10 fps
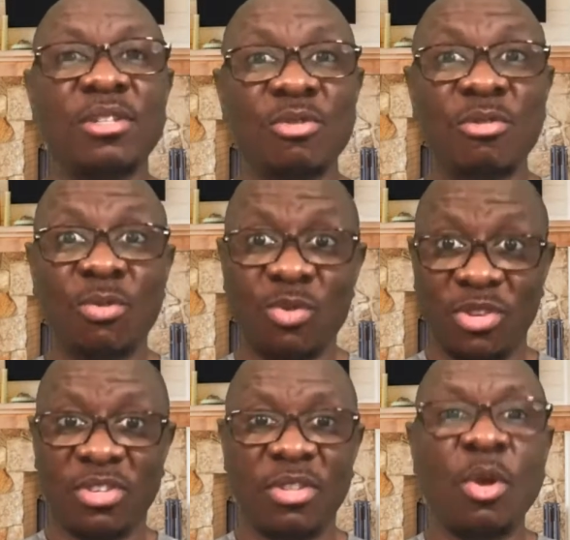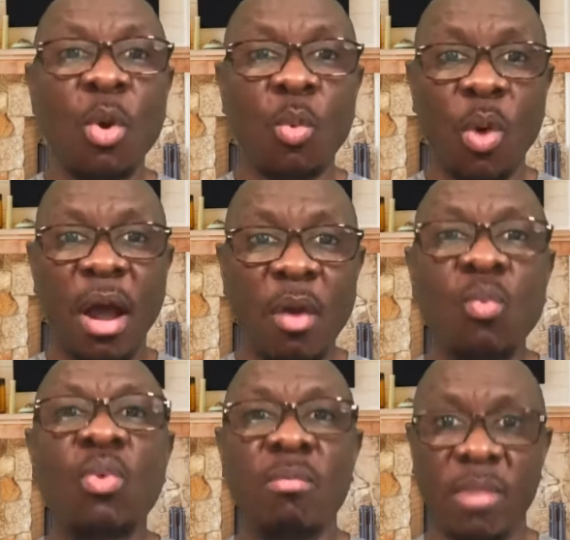You're the reason why
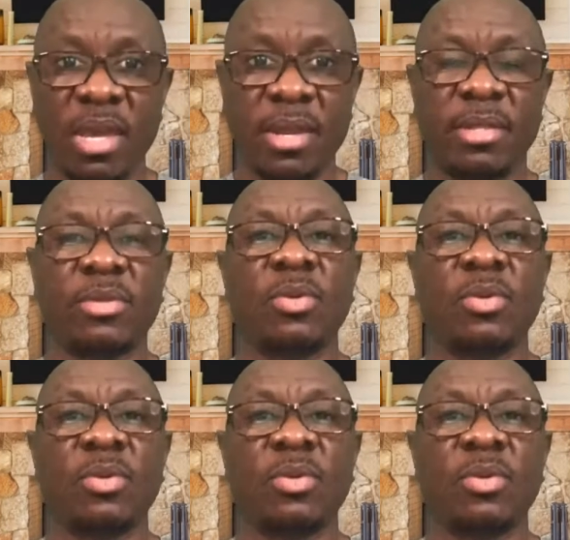we made it.